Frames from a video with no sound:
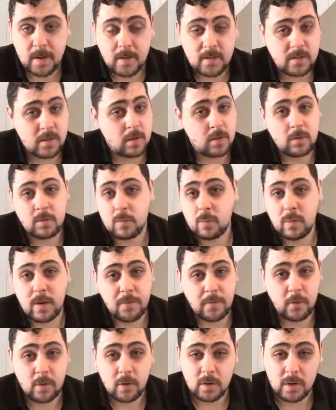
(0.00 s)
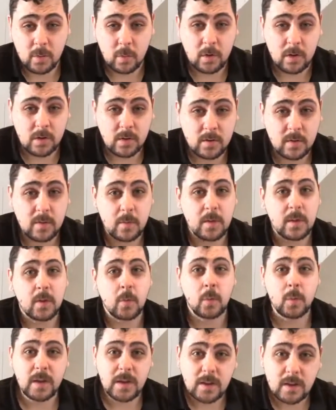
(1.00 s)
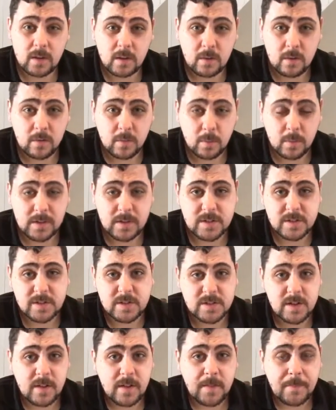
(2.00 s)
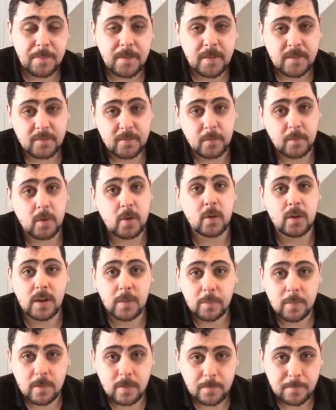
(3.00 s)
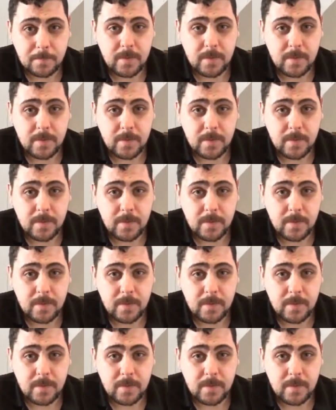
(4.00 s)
So whether or not you want to use the one that we use, which is from Cookiebot,